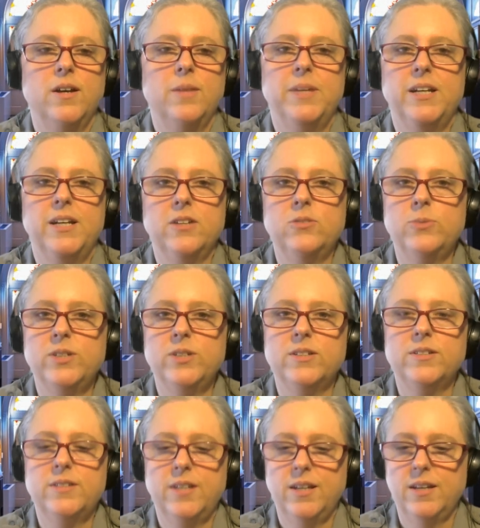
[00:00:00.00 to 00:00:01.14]
because we
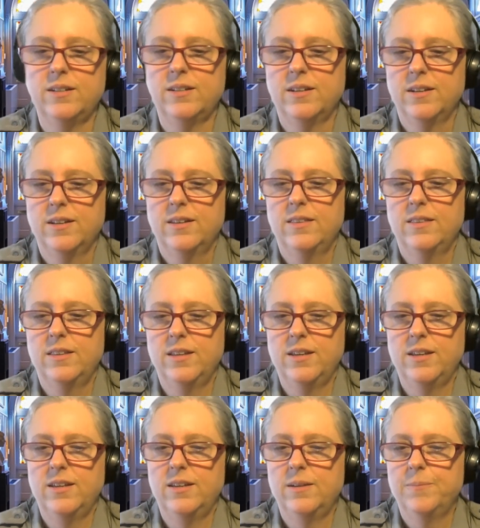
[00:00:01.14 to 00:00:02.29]
just hit
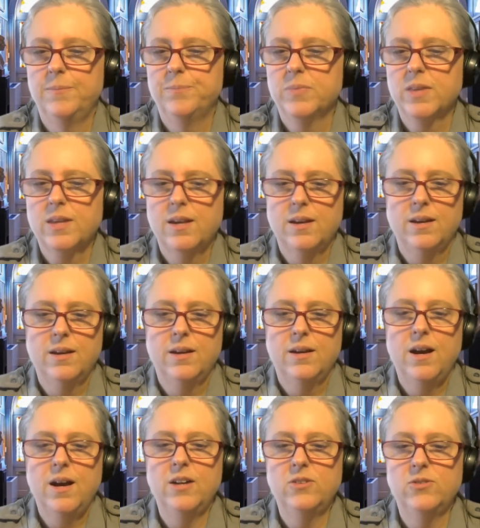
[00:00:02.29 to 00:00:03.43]
the
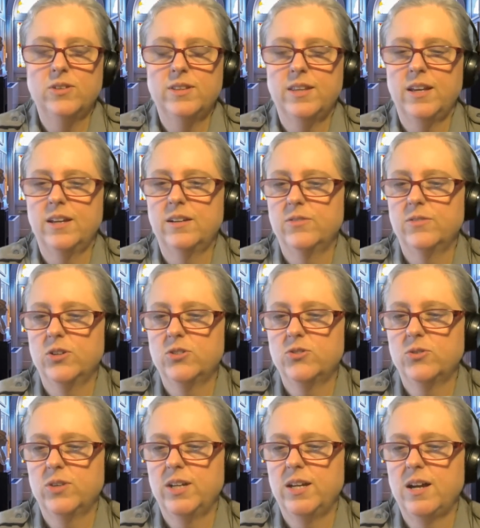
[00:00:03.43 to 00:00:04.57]
100th
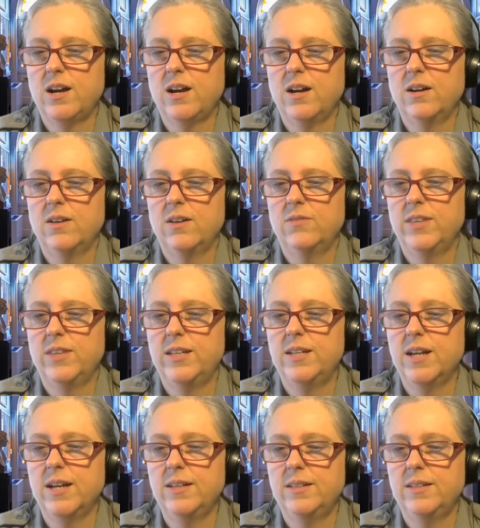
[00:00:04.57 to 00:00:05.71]
anniversary of the
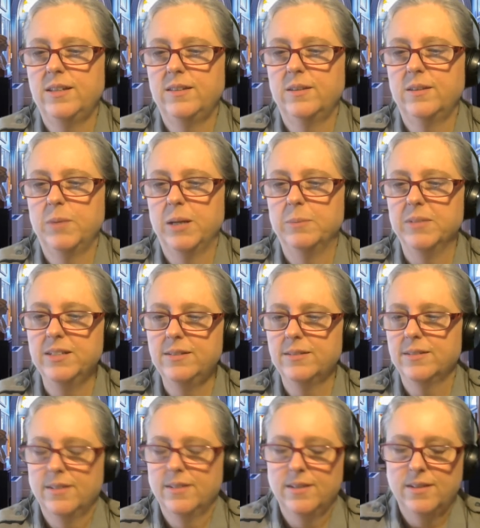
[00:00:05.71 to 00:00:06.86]
19th Amendment,
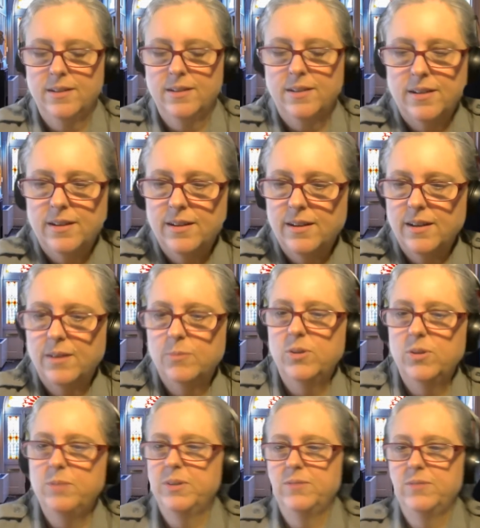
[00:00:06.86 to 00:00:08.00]
um,
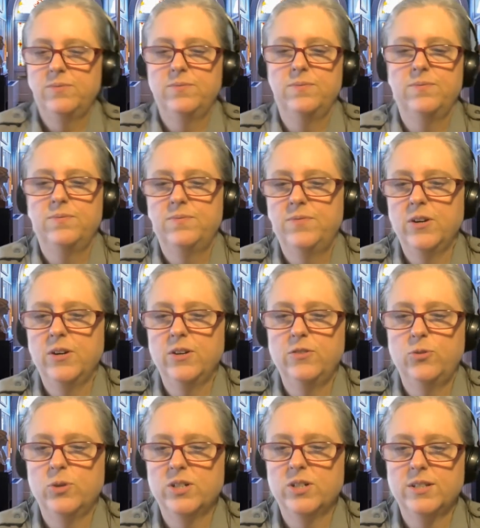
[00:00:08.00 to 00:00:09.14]
we've been very
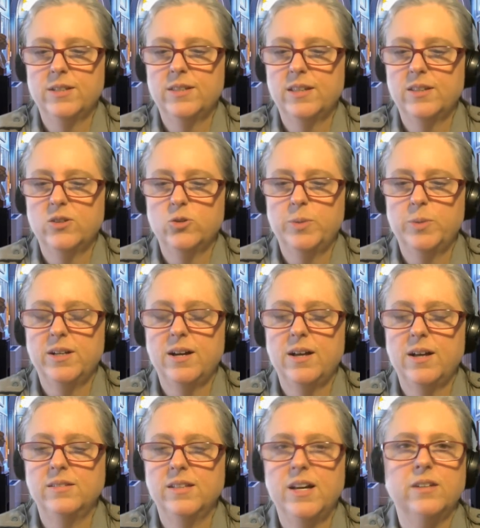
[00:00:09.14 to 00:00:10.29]
fortunate that there's been
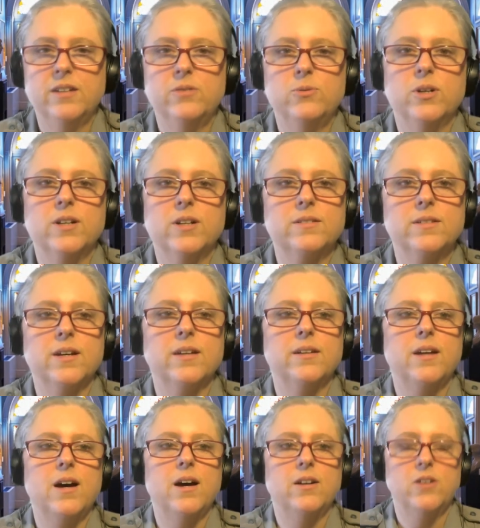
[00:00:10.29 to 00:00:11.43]
a lot of work
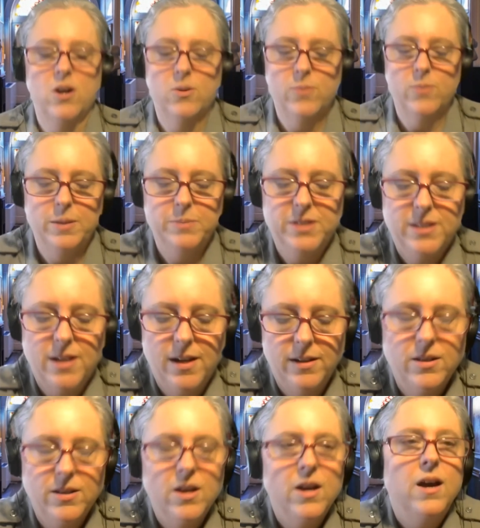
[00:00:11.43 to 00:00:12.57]
done on our
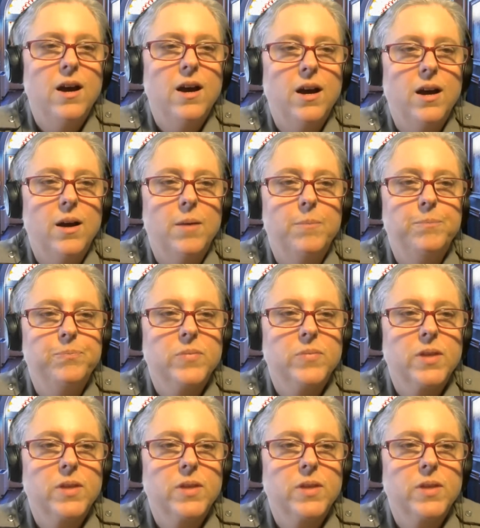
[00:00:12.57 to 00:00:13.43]
website um,